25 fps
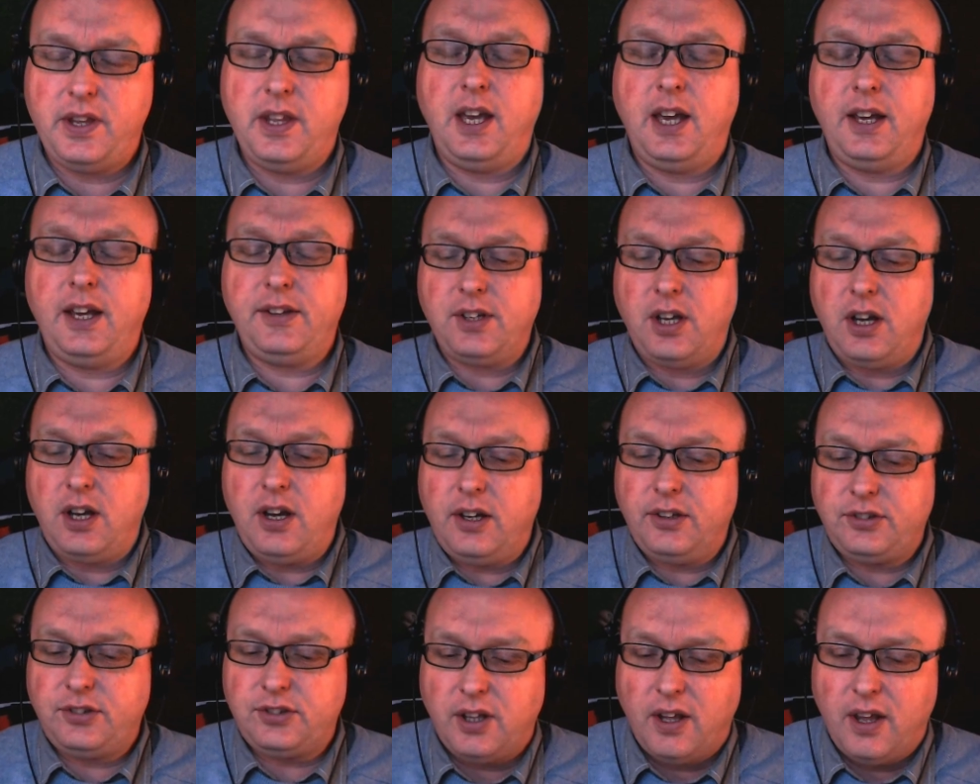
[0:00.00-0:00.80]
has
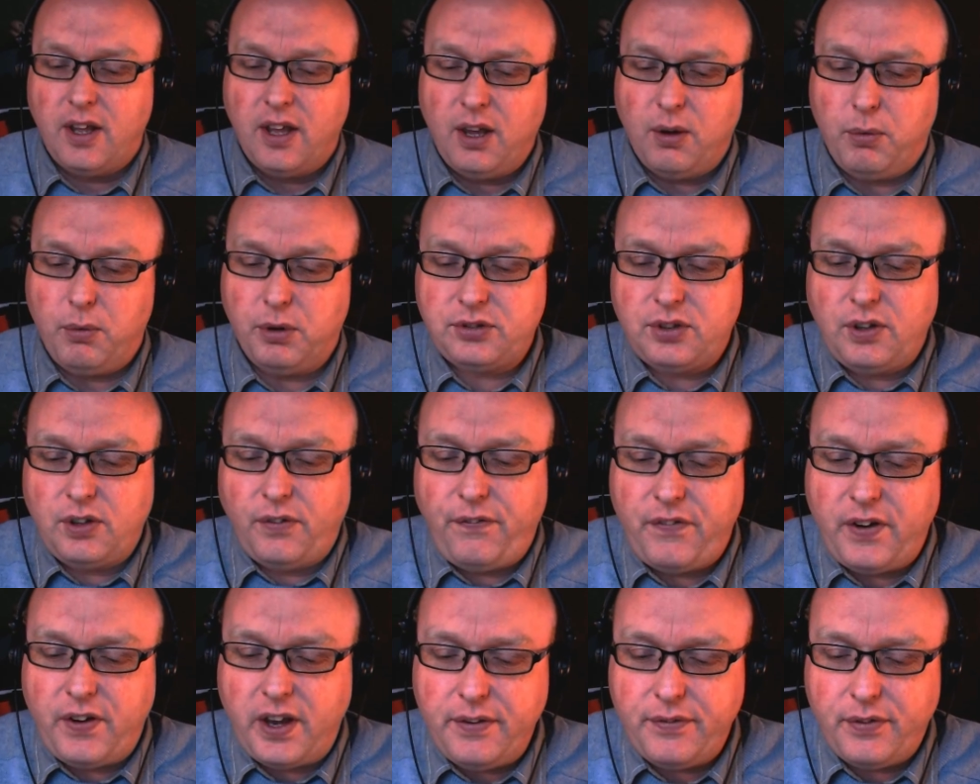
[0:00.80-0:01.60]
asked, what's the
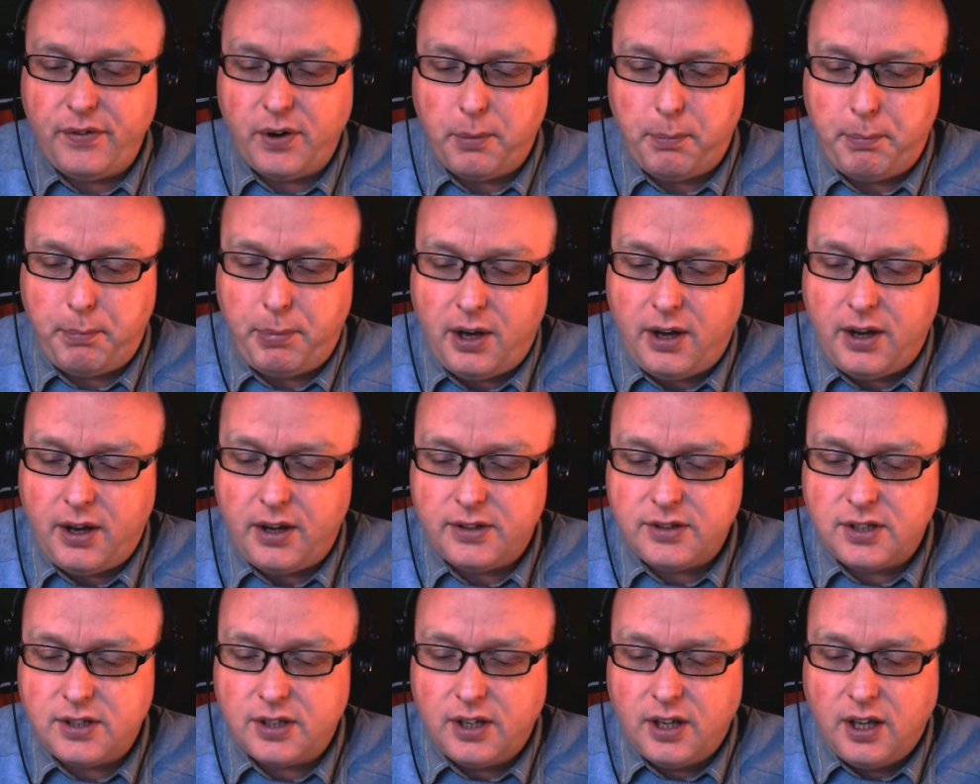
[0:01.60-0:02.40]
favourite
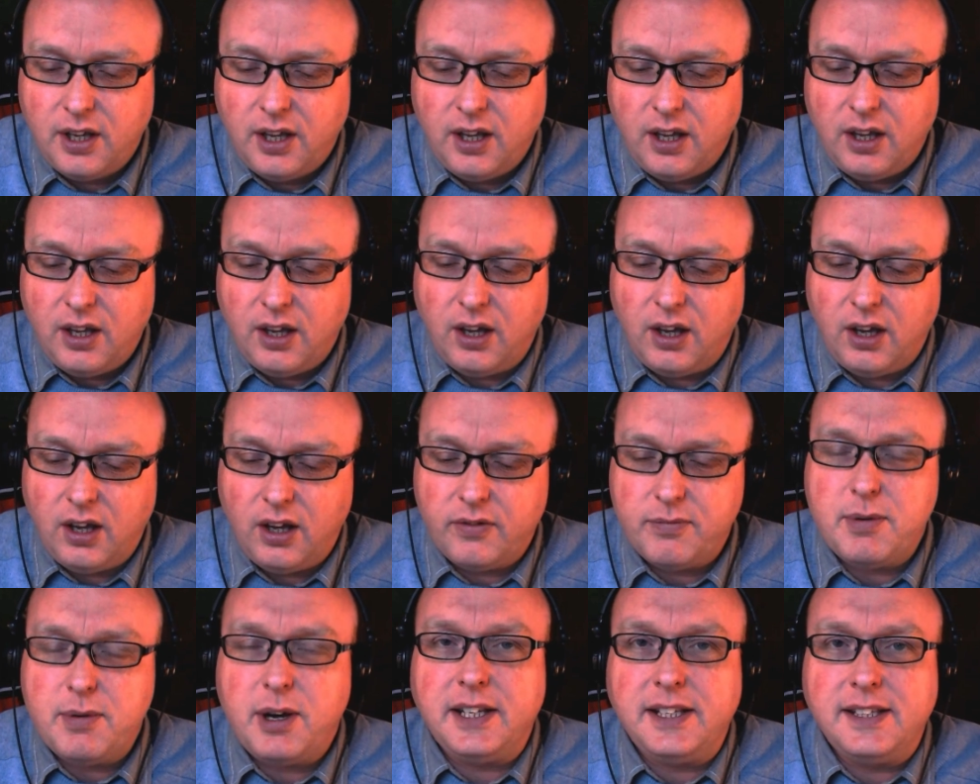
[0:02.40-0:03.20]
part
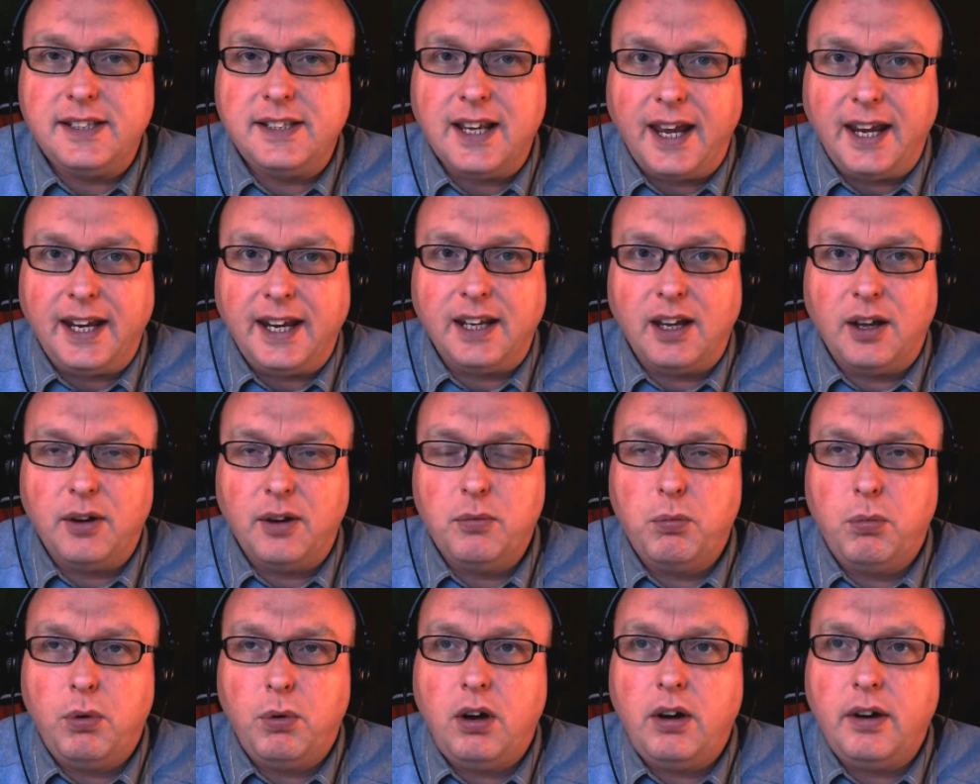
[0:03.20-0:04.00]
of my day
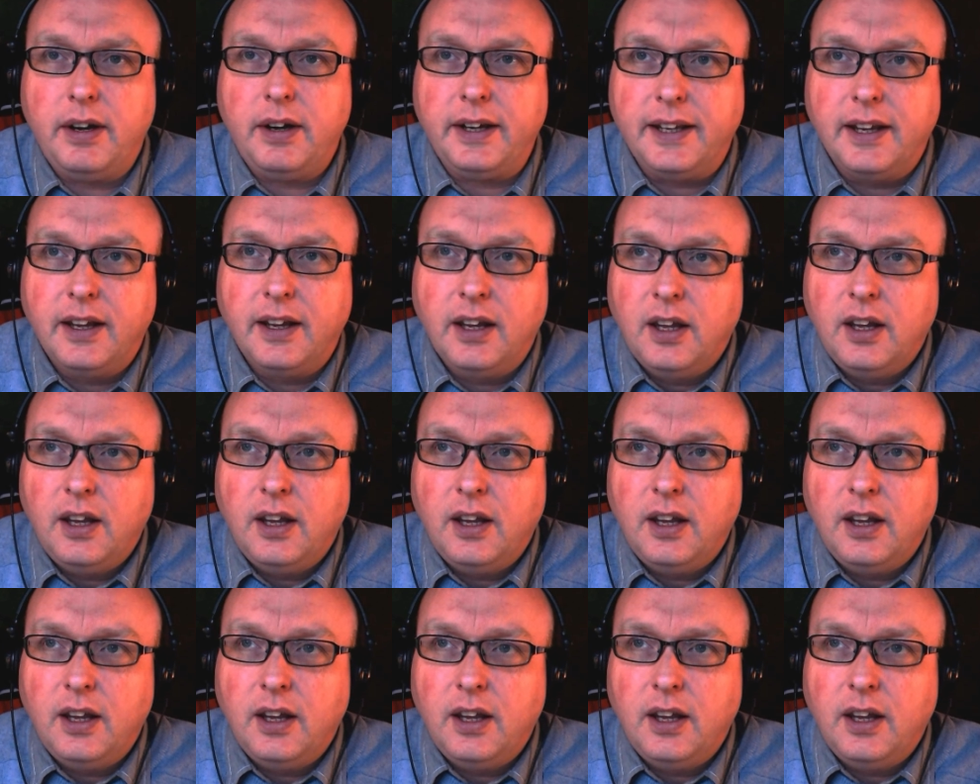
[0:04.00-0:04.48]
and why?